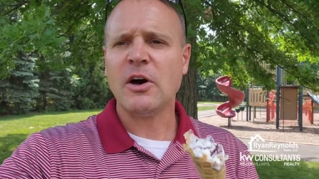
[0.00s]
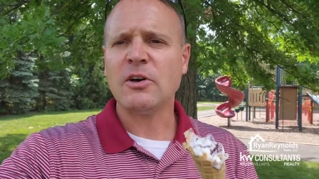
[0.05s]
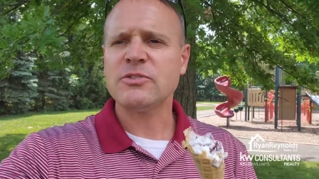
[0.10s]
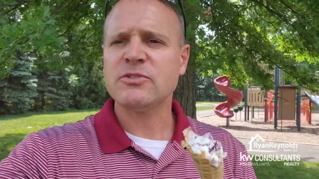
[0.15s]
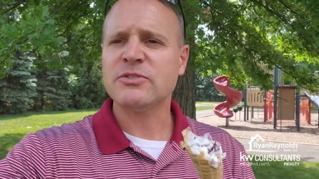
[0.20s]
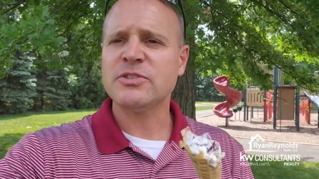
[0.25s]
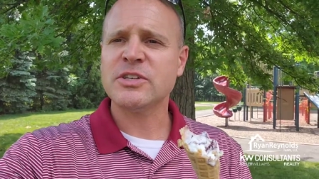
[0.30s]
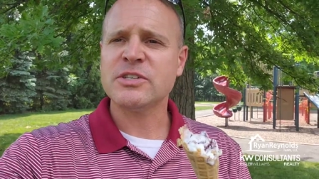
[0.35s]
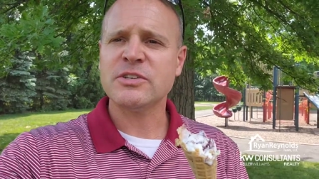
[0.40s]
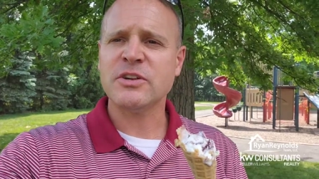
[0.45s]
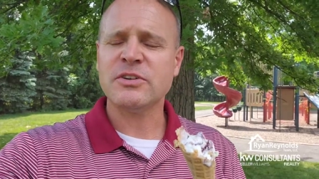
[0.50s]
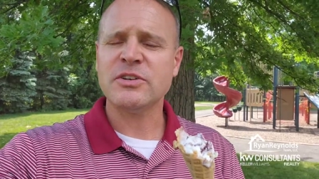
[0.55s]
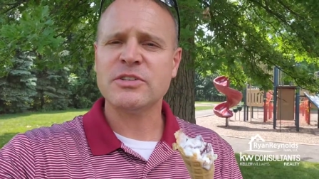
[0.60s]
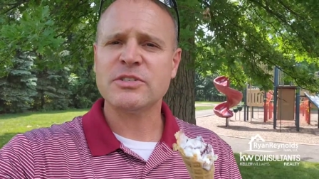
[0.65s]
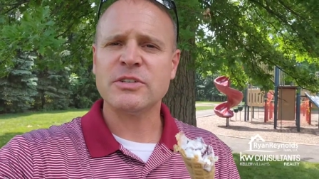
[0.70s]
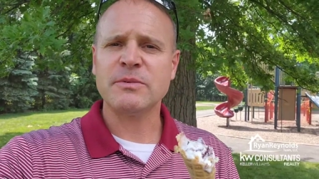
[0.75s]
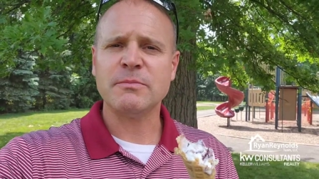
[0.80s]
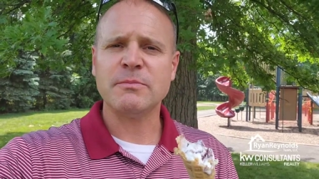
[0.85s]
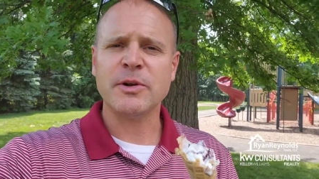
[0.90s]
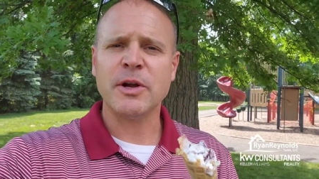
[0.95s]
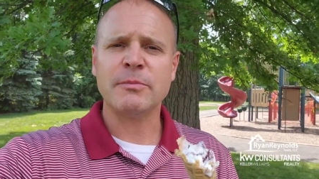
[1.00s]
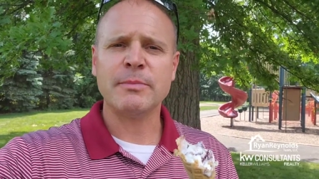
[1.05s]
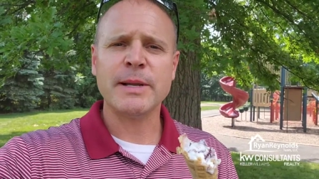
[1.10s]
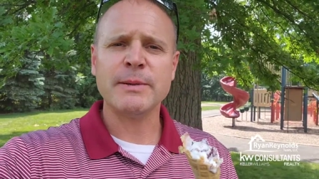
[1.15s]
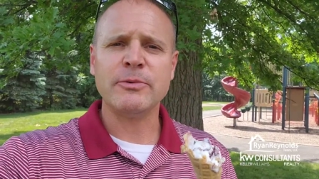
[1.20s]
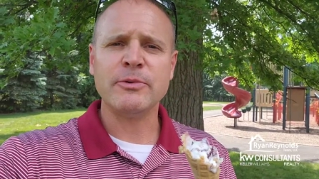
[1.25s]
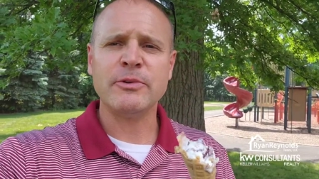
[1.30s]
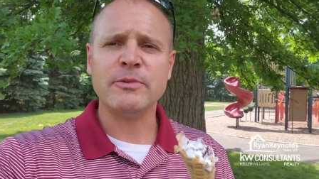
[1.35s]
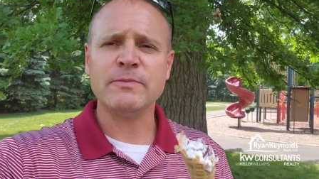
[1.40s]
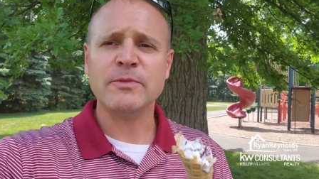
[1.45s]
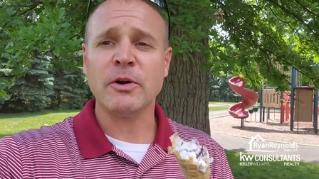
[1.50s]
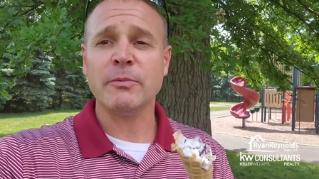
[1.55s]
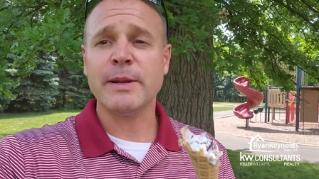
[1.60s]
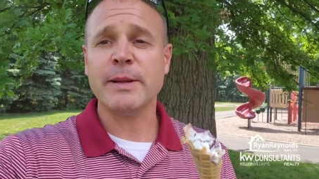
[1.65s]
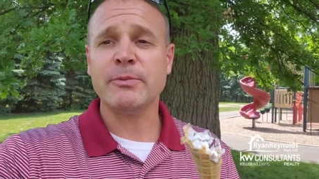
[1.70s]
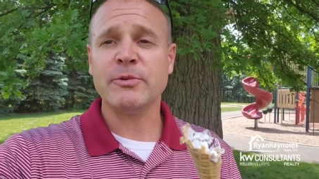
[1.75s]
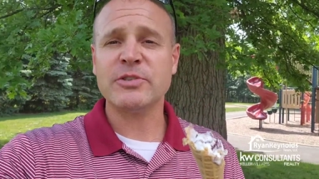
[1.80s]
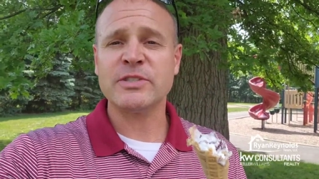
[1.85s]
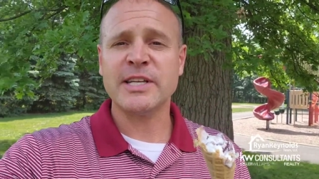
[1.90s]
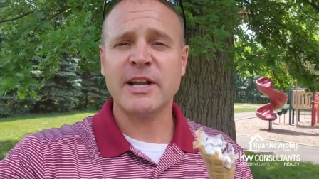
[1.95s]
also just noticed some weird people, or
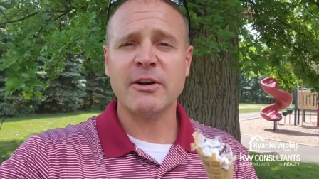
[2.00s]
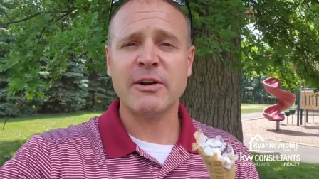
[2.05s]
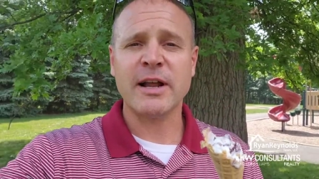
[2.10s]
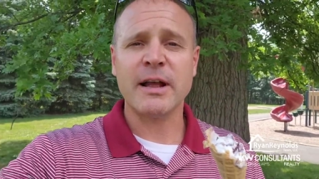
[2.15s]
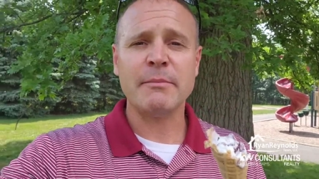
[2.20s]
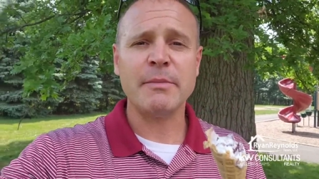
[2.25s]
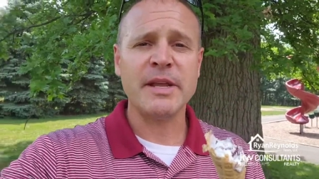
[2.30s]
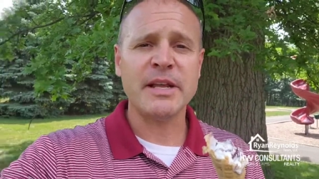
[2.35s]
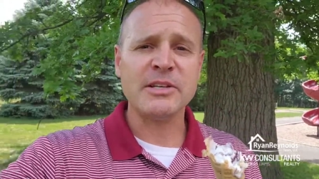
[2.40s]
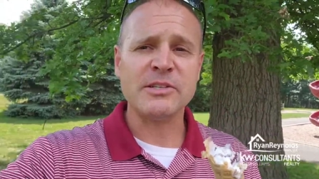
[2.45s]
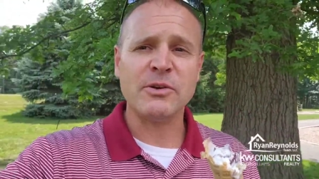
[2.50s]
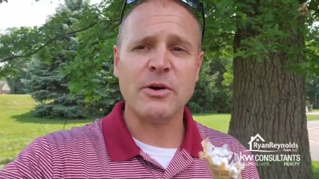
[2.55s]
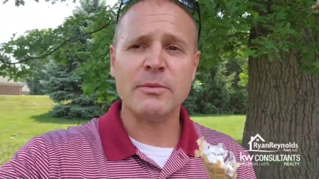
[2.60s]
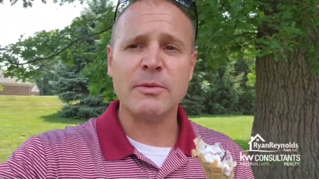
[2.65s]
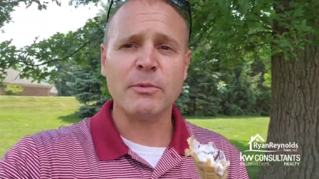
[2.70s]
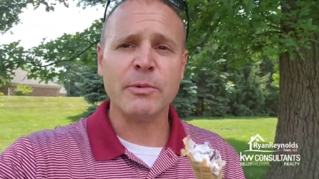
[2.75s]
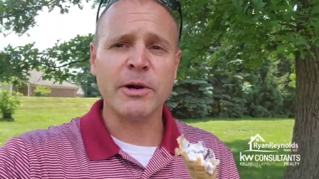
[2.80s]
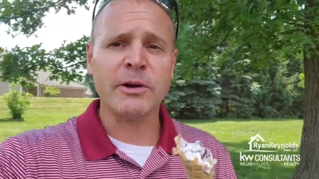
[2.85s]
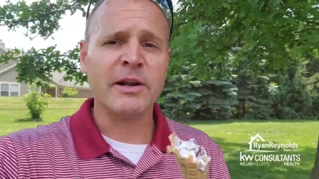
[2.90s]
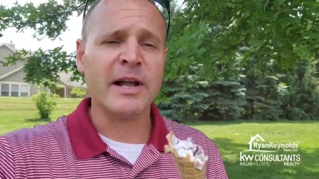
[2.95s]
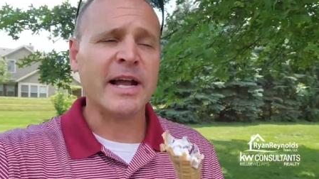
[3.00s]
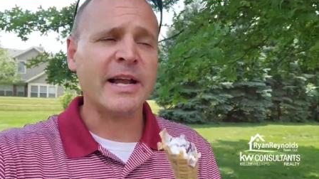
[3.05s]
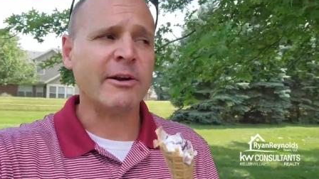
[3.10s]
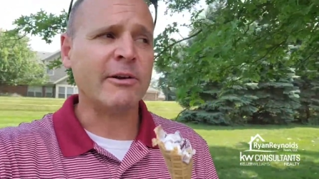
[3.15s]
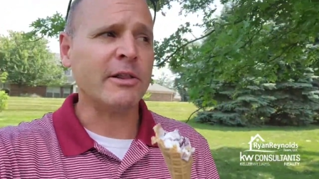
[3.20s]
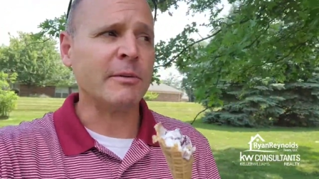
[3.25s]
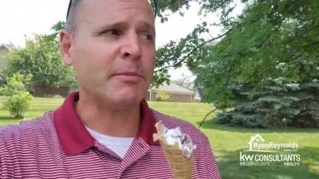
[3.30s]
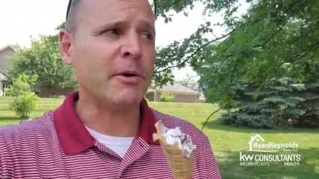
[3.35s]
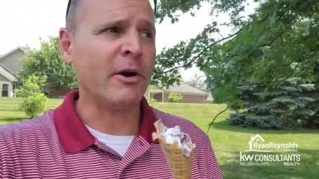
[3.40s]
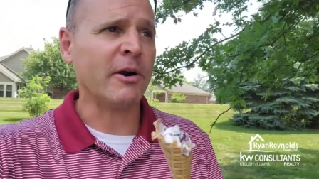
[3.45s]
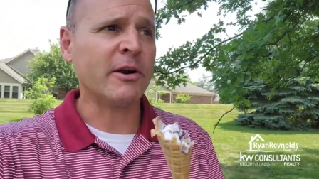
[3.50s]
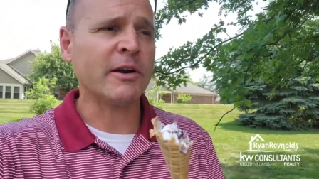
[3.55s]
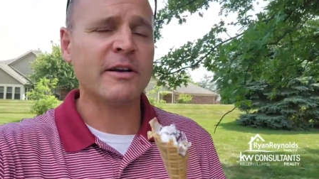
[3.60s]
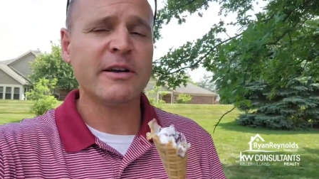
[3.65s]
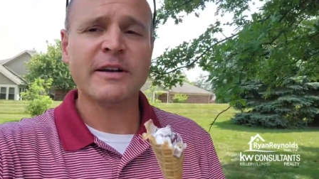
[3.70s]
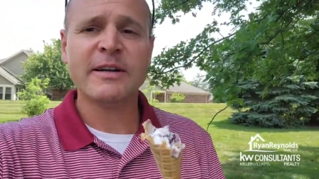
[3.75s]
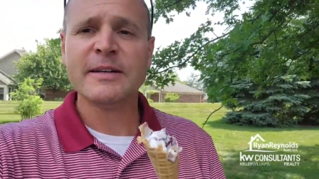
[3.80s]
people staring at me as though I'm the weird guy here in the park,